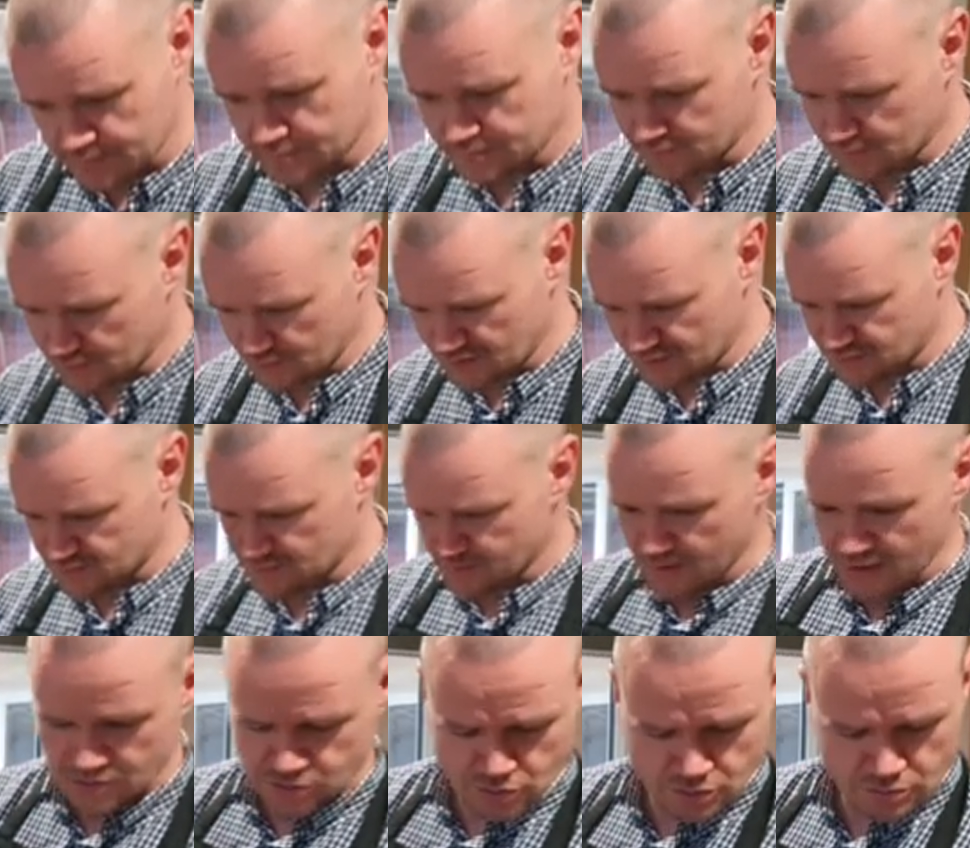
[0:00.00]
with a
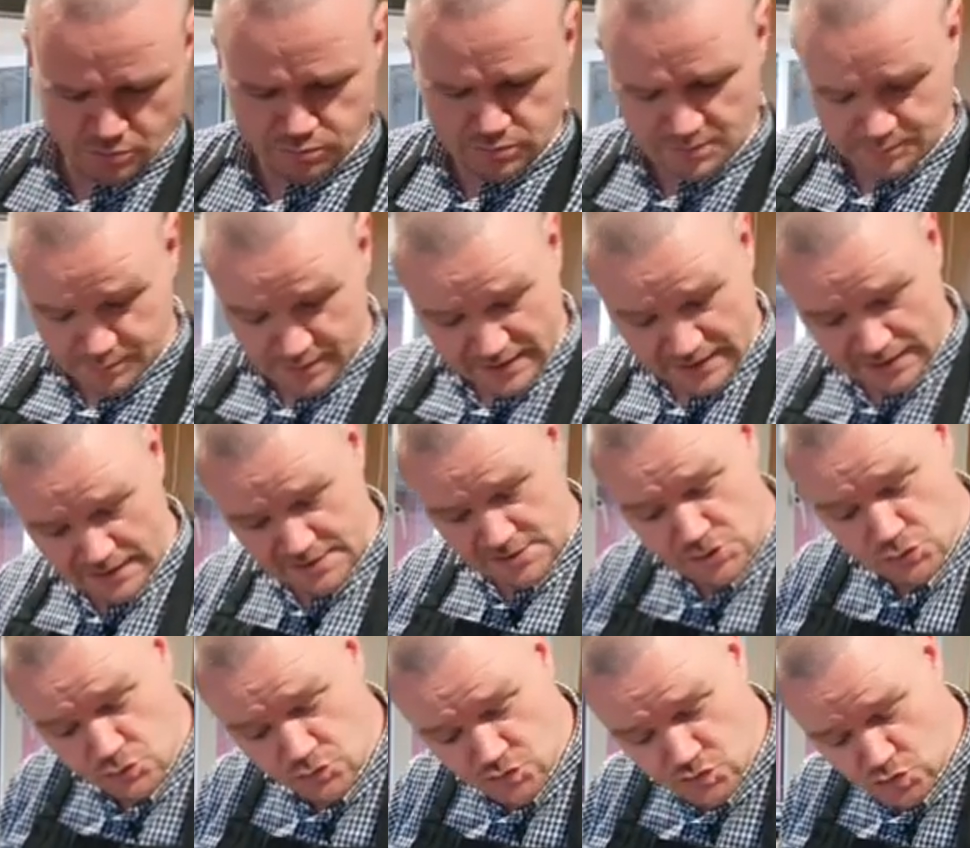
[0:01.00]
tomato and peanut
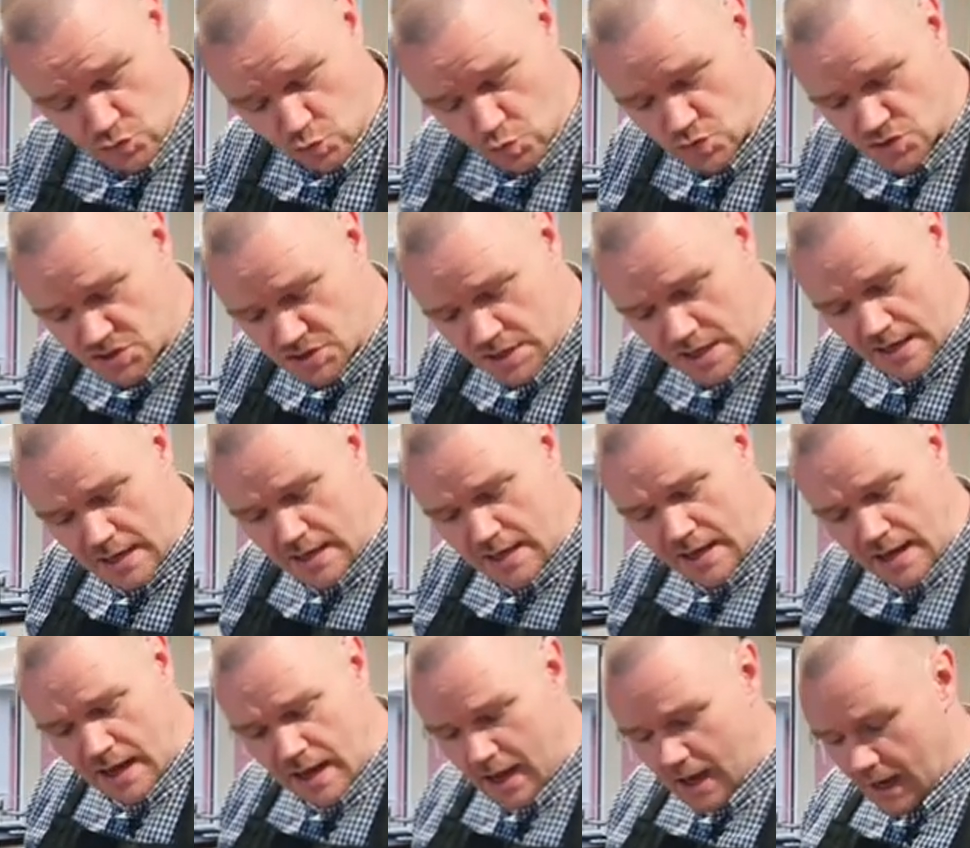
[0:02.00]
sort of sauce.
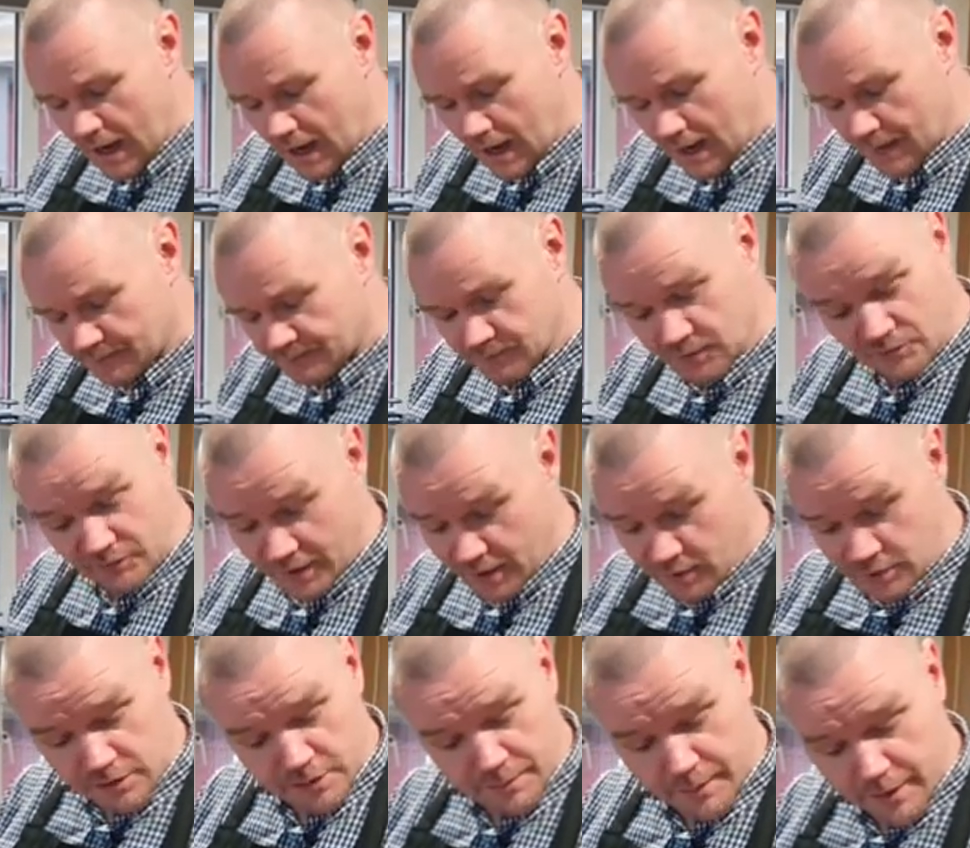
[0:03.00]
Found
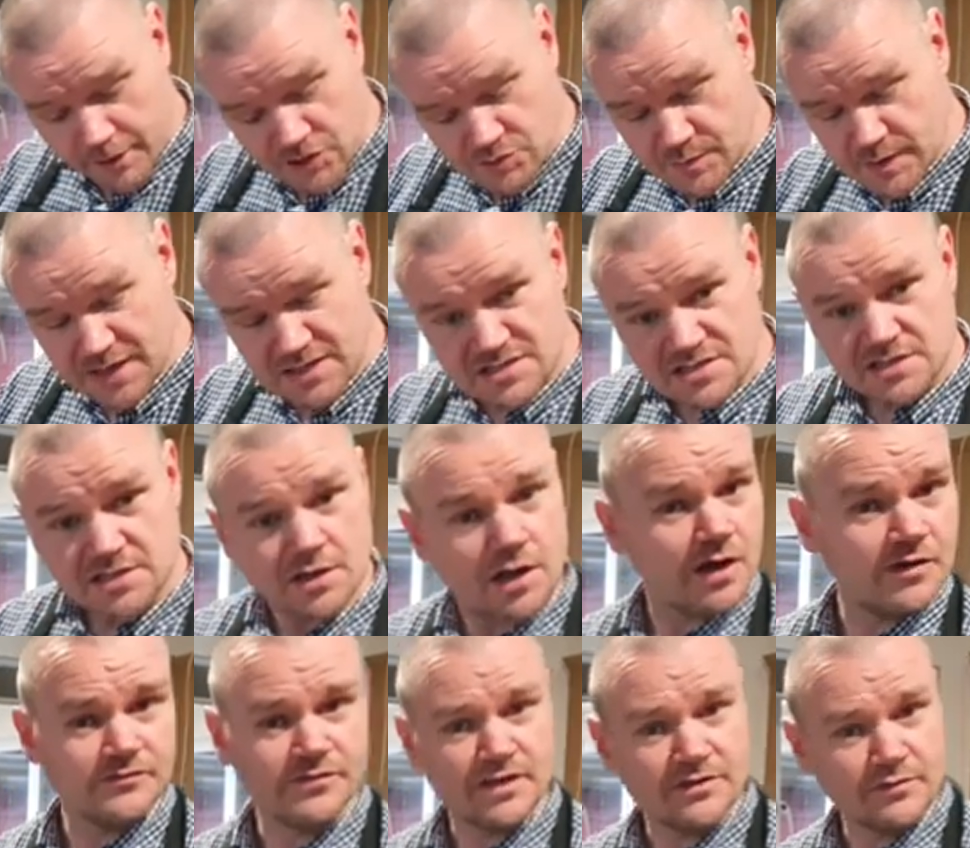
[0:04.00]
it in the Parish magazine.
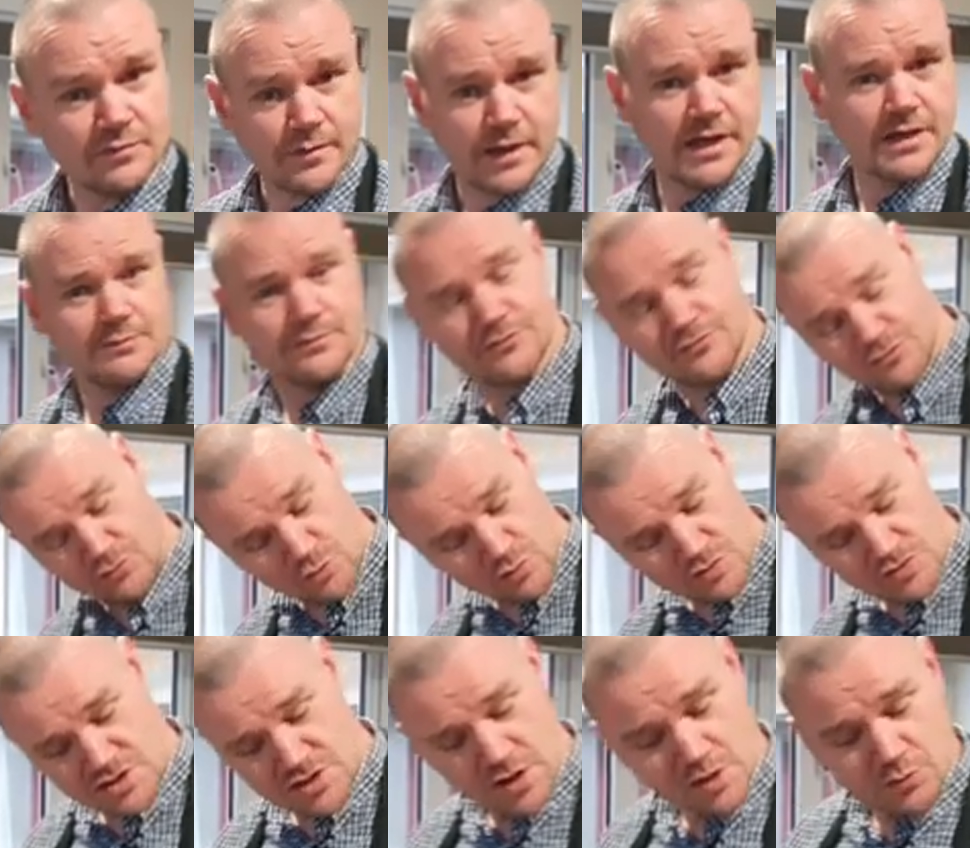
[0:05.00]
I've never made it
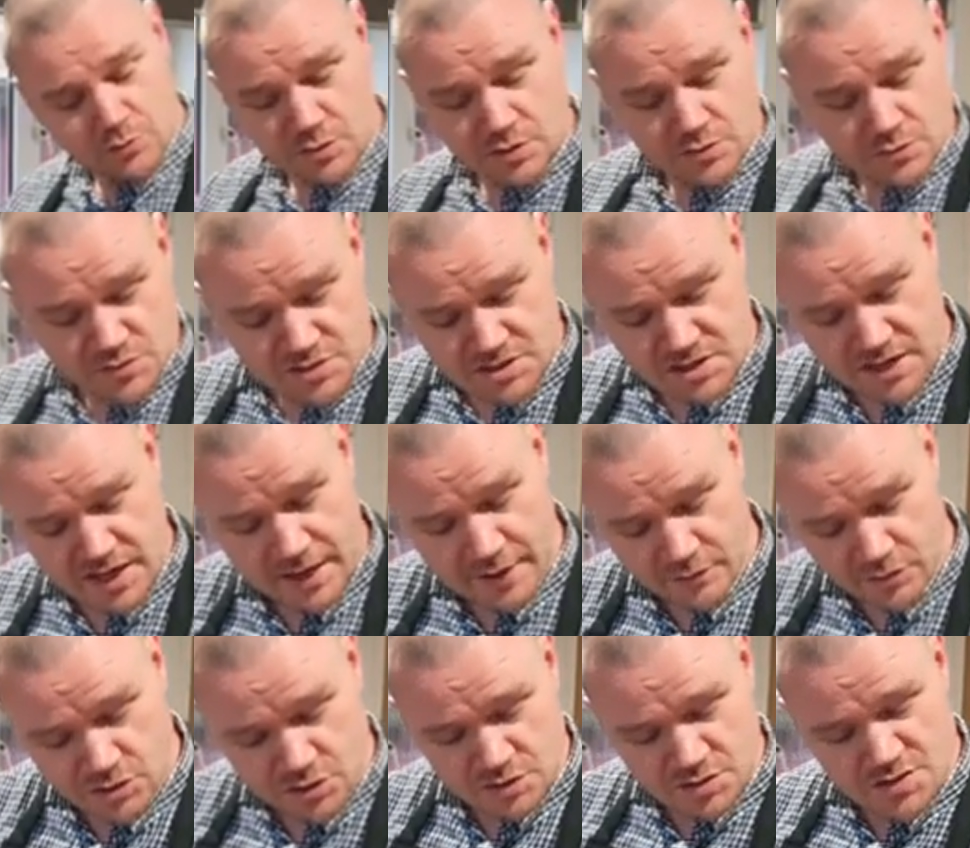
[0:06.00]
before, so we'll see how
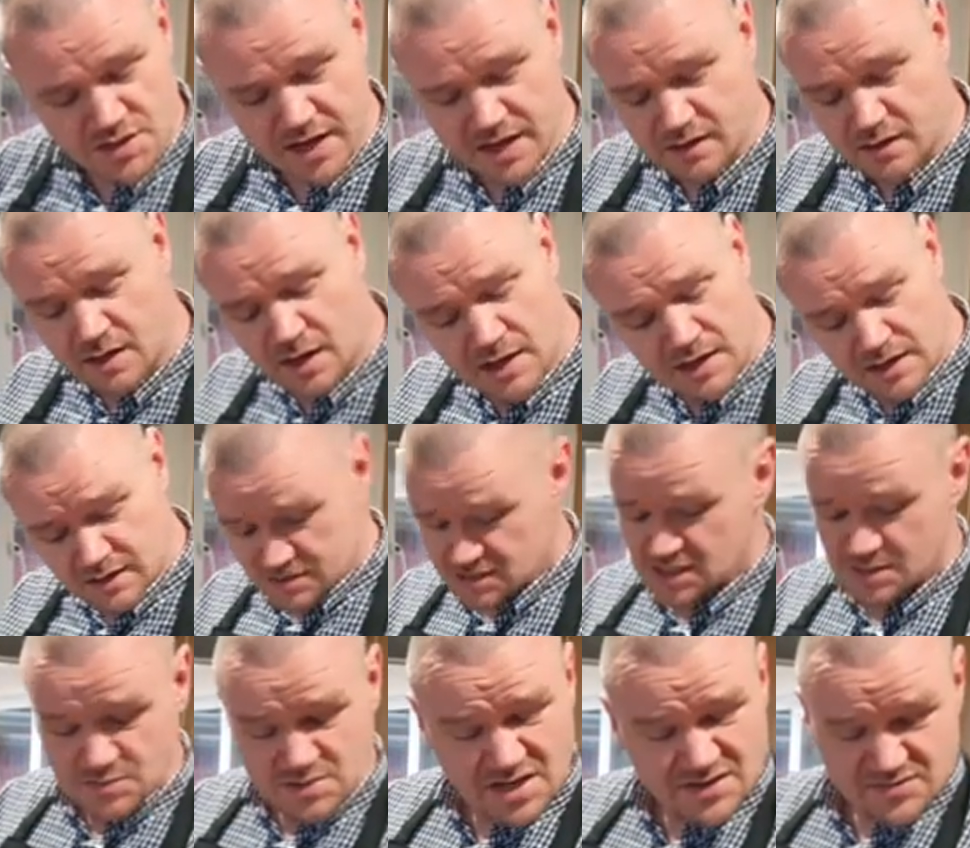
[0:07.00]
it turns out. It
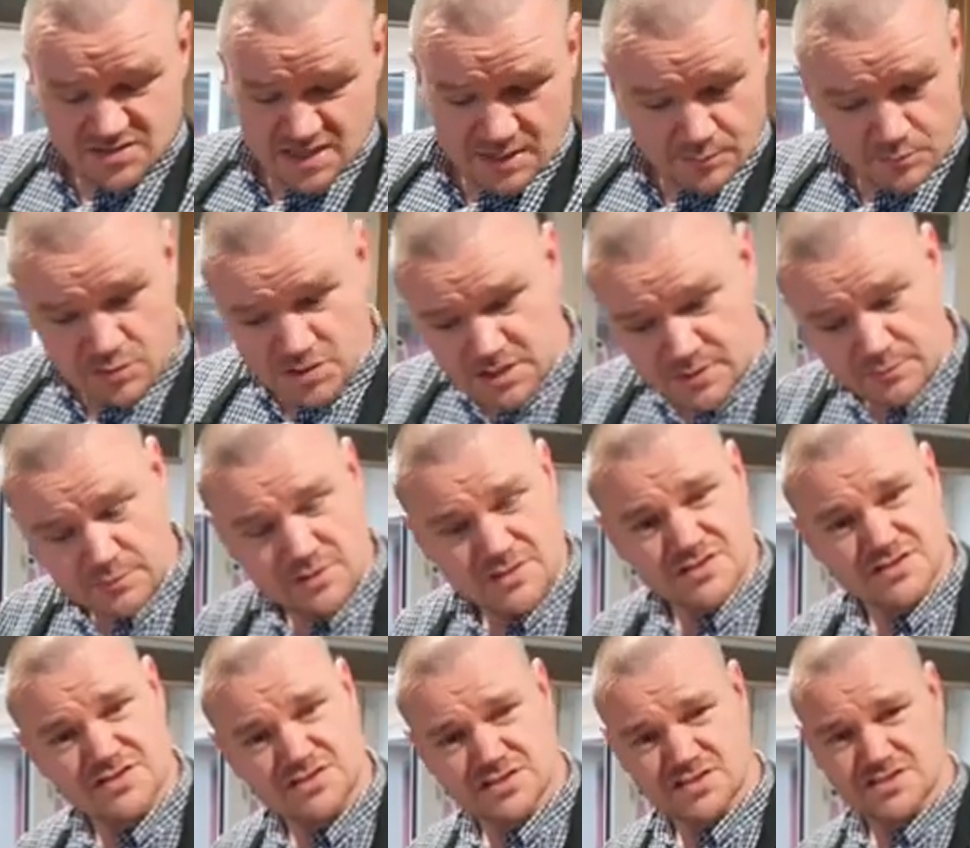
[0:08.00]
seems to have some resemblance to